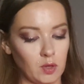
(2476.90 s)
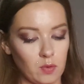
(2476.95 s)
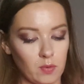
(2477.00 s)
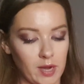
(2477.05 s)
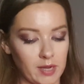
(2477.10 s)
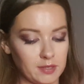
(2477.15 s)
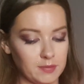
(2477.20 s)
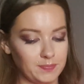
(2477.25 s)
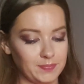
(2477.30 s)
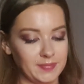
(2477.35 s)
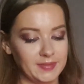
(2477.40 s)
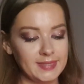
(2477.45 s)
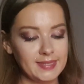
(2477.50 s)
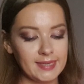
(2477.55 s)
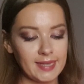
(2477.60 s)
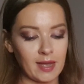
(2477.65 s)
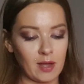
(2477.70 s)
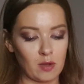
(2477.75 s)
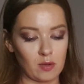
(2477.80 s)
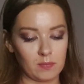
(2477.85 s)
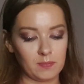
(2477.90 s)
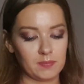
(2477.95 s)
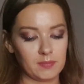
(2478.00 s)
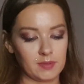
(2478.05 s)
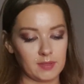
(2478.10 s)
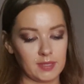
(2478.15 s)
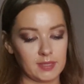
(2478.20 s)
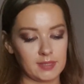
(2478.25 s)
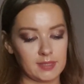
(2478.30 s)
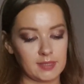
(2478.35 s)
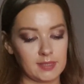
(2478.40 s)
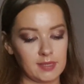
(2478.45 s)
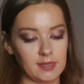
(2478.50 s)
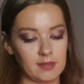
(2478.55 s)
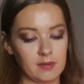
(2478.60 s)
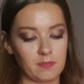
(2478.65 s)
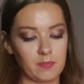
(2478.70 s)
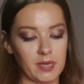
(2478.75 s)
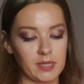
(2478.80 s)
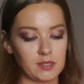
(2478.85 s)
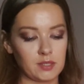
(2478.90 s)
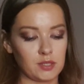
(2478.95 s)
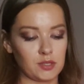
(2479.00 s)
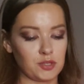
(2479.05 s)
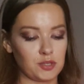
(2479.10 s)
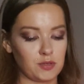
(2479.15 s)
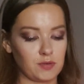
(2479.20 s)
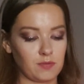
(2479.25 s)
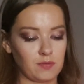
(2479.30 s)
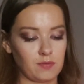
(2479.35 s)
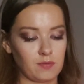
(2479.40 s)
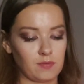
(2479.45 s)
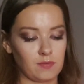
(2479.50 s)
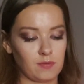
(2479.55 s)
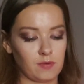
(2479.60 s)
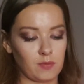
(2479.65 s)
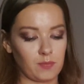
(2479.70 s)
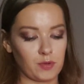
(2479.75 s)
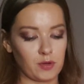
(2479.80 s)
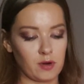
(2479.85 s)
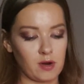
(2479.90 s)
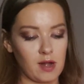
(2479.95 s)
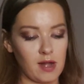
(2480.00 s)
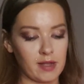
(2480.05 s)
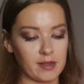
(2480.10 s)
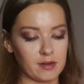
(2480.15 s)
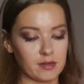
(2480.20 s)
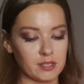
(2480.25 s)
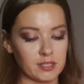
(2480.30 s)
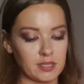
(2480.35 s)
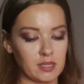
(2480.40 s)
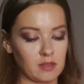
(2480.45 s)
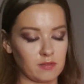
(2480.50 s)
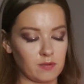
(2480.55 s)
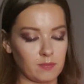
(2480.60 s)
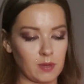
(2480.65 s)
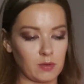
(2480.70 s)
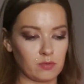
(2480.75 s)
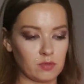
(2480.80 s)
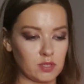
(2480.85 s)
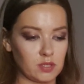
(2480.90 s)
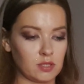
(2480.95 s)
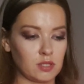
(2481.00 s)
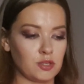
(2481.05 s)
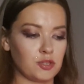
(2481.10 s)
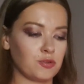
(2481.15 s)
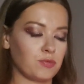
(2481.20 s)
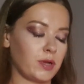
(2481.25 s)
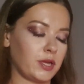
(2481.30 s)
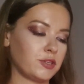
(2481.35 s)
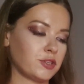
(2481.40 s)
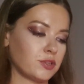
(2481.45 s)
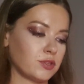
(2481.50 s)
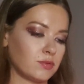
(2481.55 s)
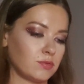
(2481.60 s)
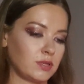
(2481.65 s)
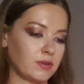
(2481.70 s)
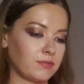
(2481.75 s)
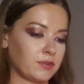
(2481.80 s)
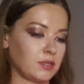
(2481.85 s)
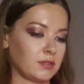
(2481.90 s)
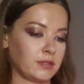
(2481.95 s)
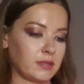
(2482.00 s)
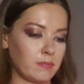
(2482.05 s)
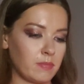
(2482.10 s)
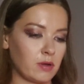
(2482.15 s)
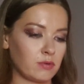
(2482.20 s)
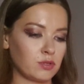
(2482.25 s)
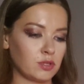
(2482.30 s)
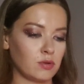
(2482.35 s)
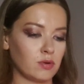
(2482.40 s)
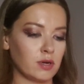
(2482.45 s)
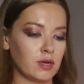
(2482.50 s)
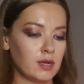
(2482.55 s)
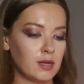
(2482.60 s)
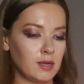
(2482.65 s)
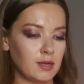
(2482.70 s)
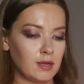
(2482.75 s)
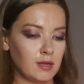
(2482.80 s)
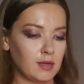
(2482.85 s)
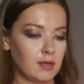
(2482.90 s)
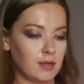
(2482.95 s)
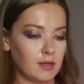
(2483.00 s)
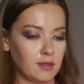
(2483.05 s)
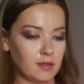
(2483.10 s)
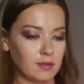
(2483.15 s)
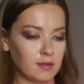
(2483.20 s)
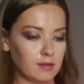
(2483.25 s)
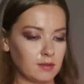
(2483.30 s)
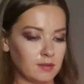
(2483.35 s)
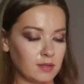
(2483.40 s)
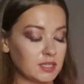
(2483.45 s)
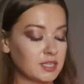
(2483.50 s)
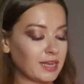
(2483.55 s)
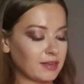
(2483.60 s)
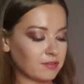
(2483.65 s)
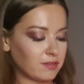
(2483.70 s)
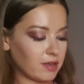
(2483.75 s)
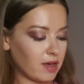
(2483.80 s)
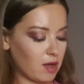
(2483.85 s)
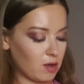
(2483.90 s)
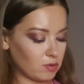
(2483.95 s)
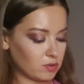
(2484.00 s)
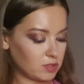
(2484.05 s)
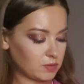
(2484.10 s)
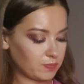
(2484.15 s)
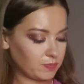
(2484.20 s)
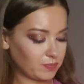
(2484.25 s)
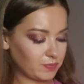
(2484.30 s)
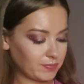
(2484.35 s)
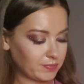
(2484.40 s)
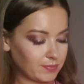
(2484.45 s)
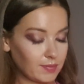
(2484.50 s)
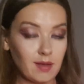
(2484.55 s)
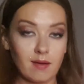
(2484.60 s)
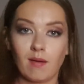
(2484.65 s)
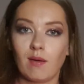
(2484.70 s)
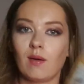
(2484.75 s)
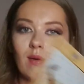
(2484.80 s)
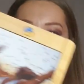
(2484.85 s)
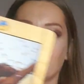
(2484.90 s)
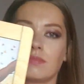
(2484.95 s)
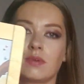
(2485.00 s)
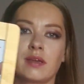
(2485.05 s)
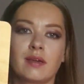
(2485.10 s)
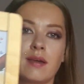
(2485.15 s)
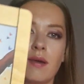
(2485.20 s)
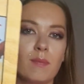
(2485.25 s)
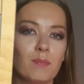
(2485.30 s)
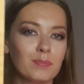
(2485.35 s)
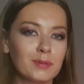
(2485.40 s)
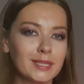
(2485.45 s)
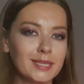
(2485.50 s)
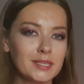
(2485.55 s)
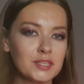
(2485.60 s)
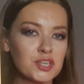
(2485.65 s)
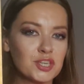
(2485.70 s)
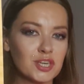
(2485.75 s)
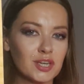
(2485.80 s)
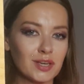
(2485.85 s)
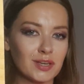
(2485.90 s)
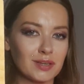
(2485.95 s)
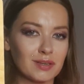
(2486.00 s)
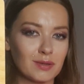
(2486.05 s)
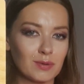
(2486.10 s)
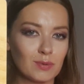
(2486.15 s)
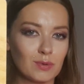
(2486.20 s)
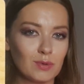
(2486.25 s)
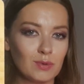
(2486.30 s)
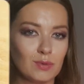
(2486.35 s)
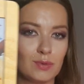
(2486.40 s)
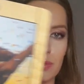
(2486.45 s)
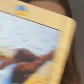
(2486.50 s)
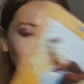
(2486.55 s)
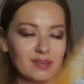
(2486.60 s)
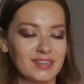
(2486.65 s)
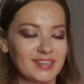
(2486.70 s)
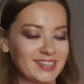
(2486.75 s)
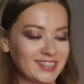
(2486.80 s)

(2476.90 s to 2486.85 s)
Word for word: All right, now let's see the message from your higher self about this situation. So definitely about the 10th house. Completion! Ooh!